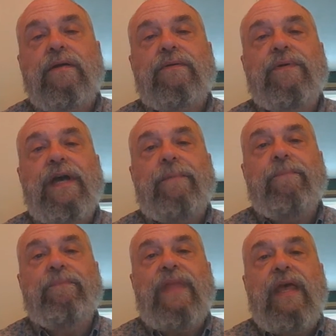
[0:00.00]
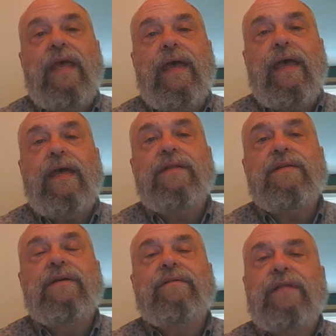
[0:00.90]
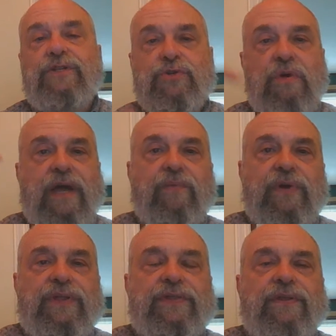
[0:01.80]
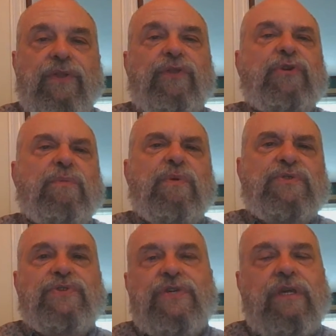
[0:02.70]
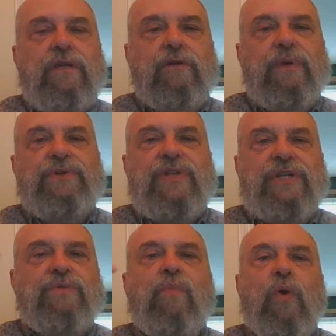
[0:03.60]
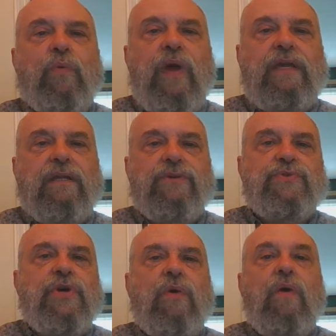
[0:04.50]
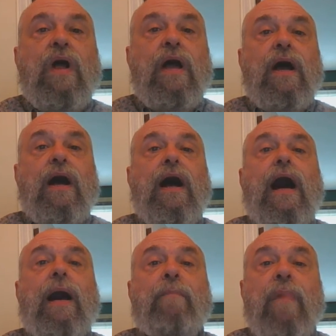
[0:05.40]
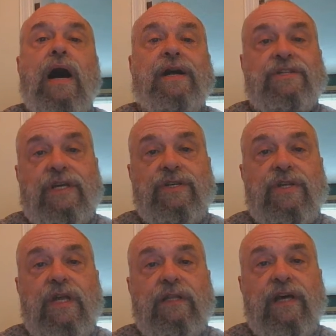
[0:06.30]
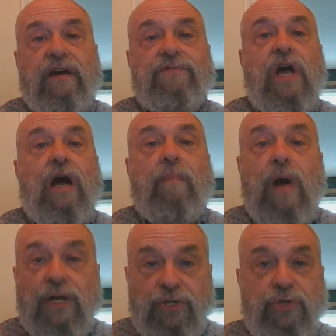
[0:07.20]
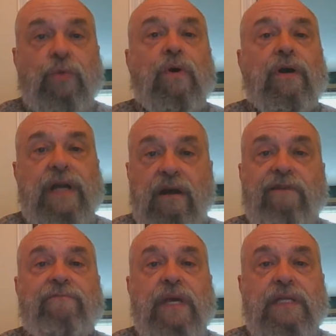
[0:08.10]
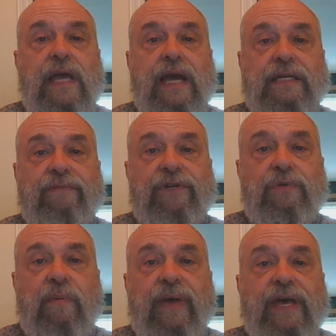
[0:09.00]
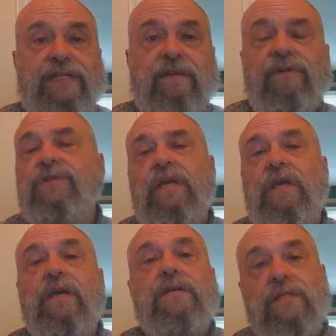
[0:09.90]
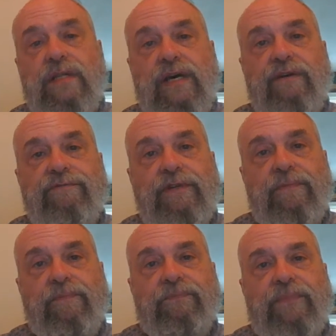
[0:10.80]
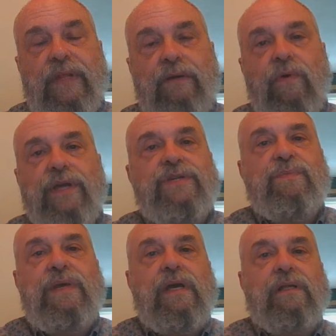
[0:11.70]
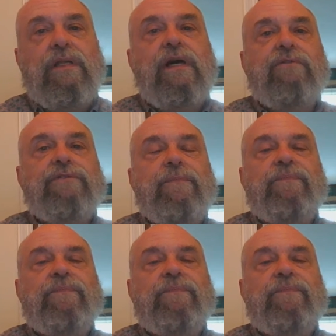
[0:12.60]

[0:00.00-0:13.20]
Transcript: Okay? And let's try it with the third person singular because that's more regular. So amat is he loves. Amatur, now I've made the active into a passive, is he is loved or is being loved.